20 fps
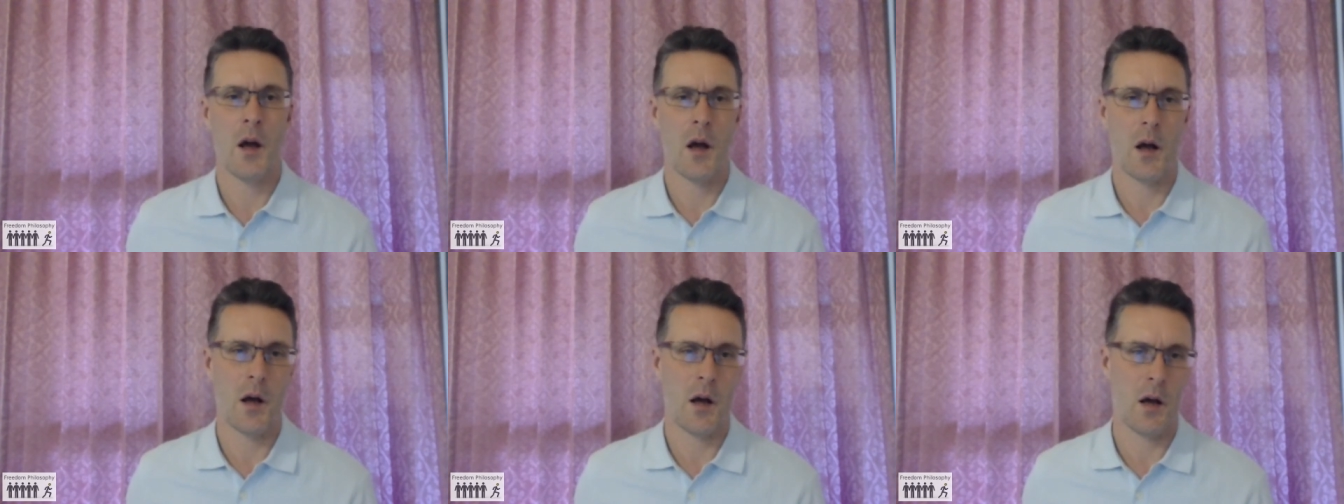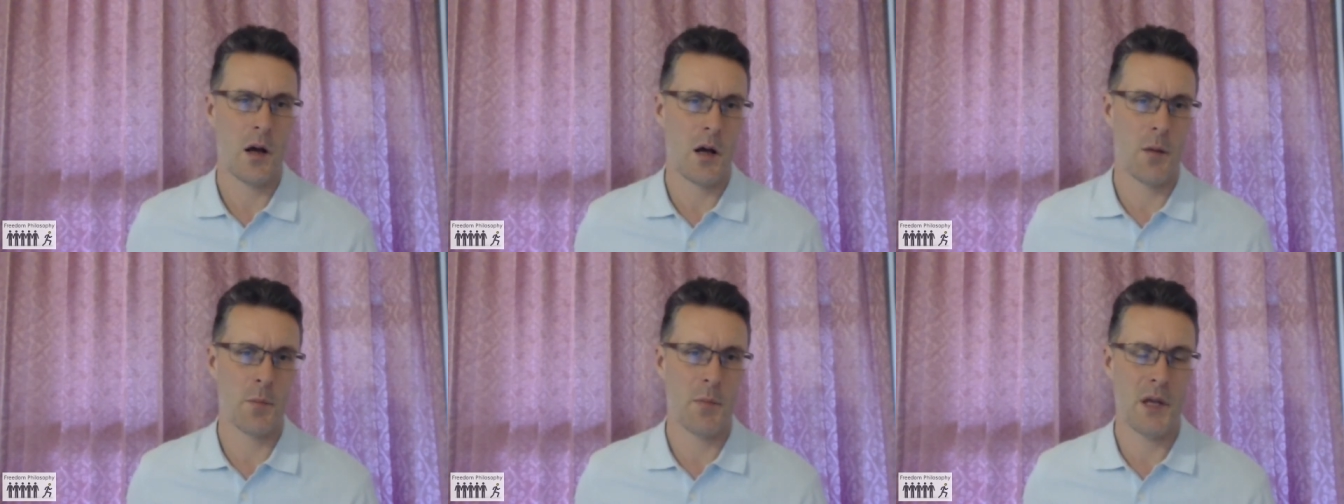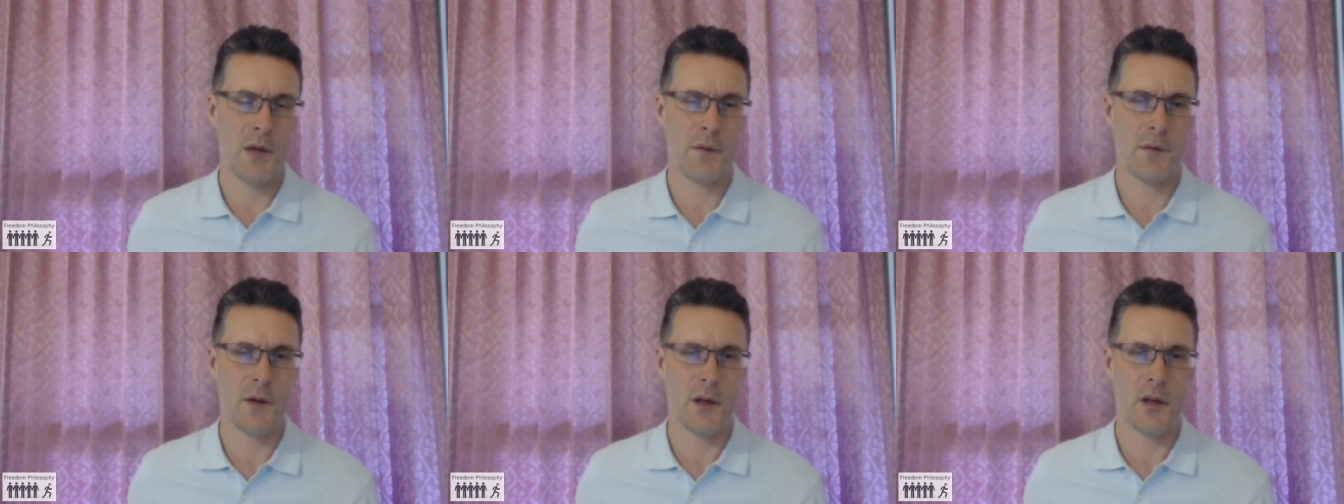um,
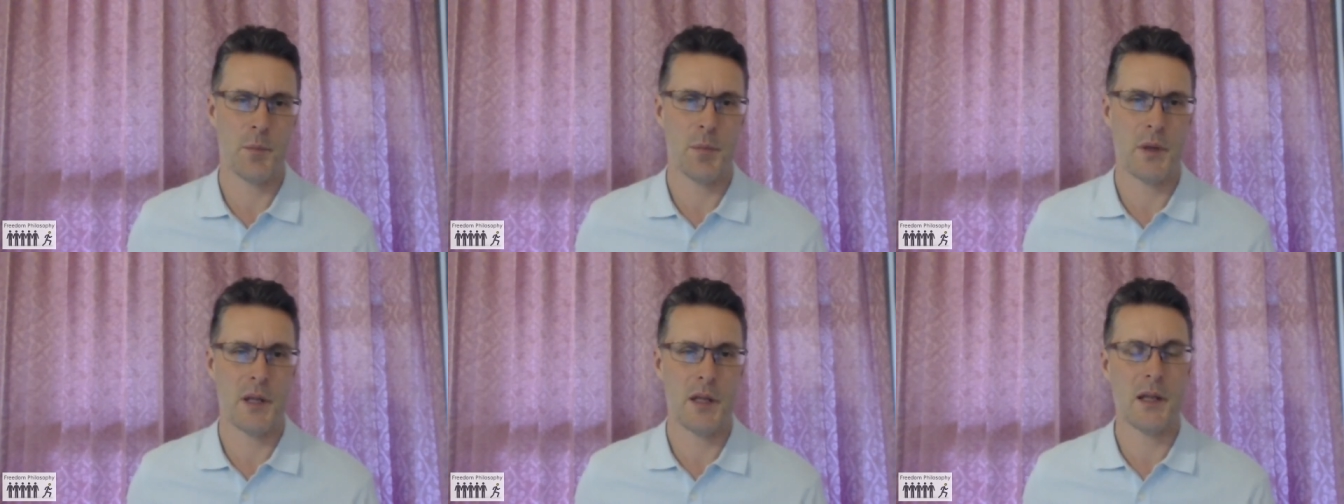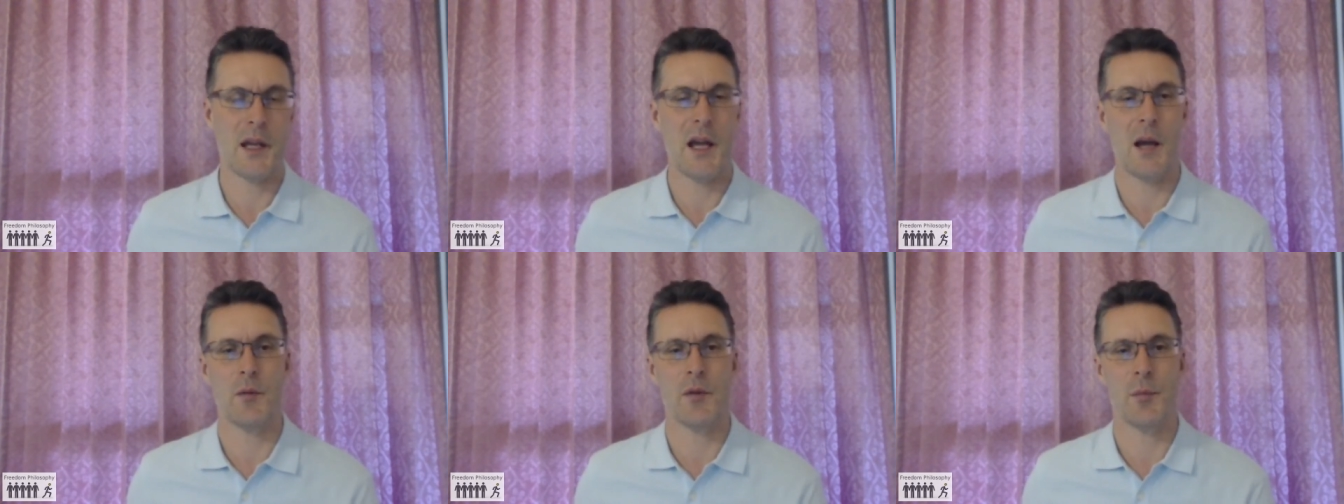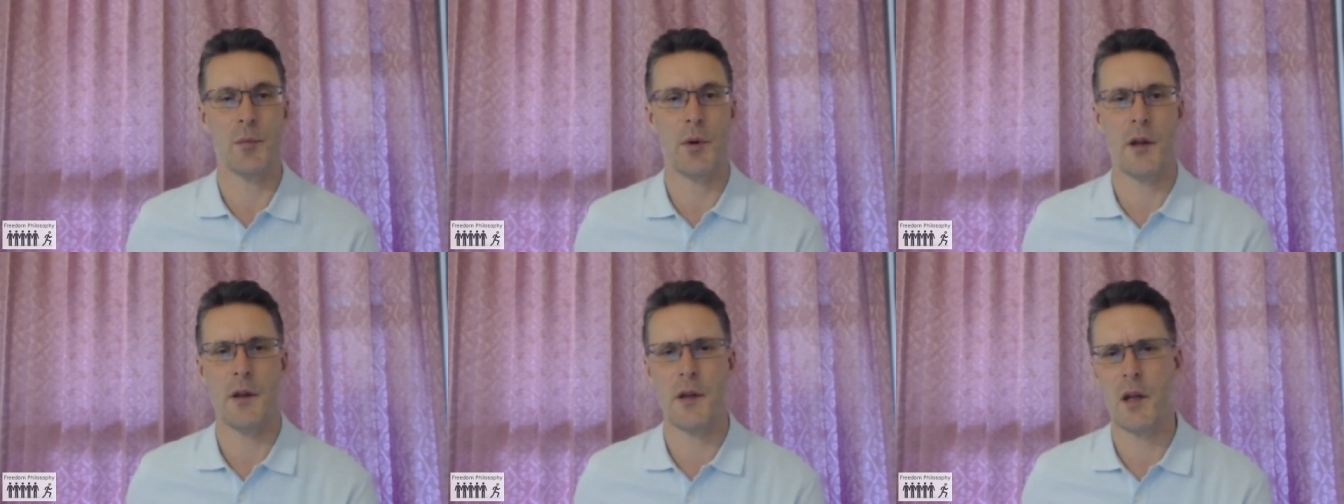if it had been
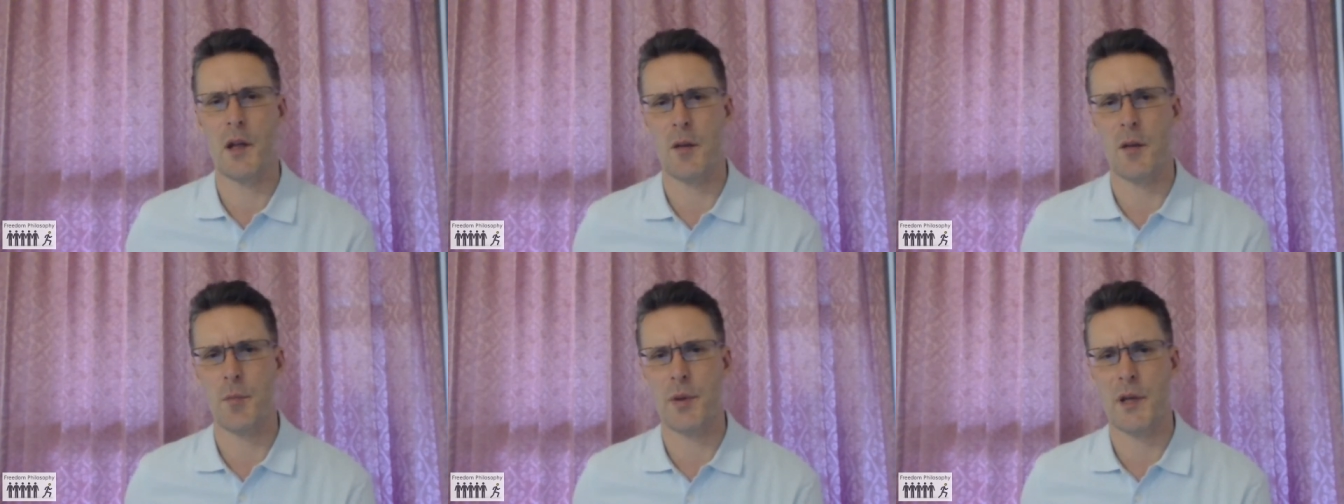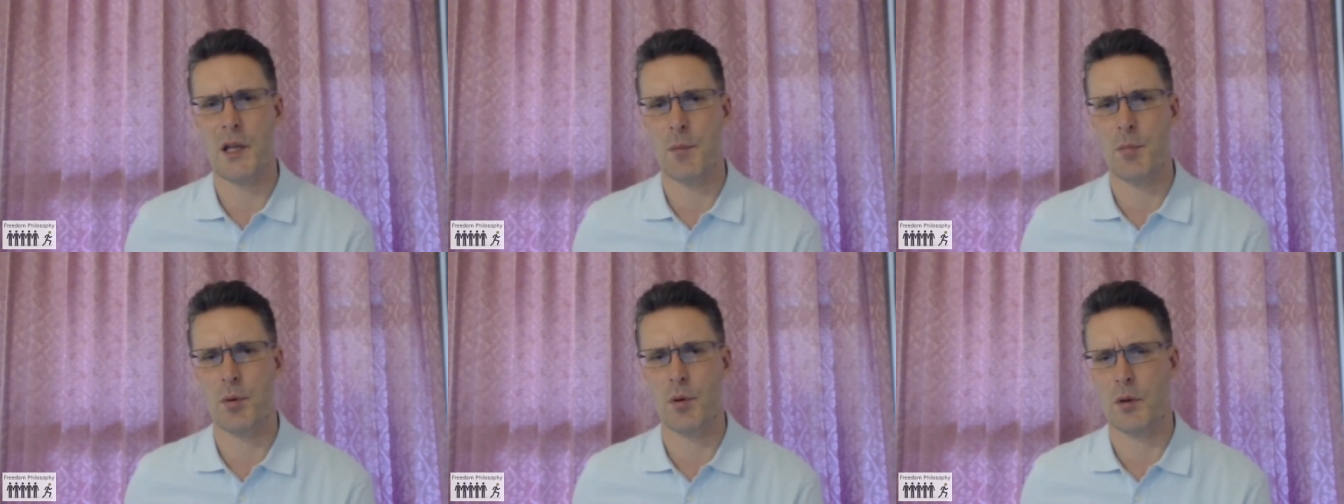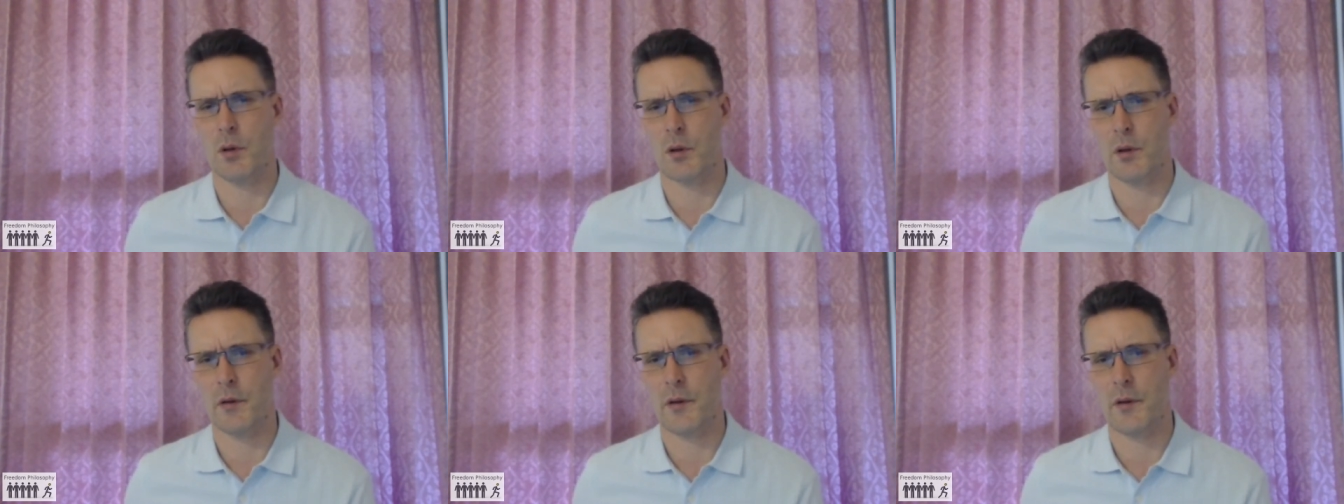kept by the other
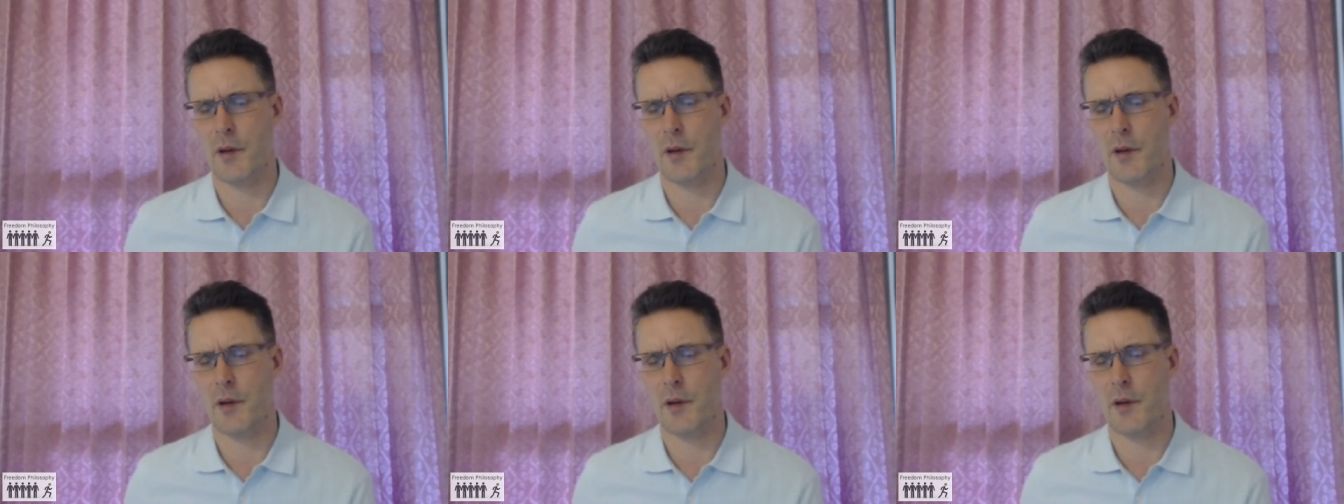people?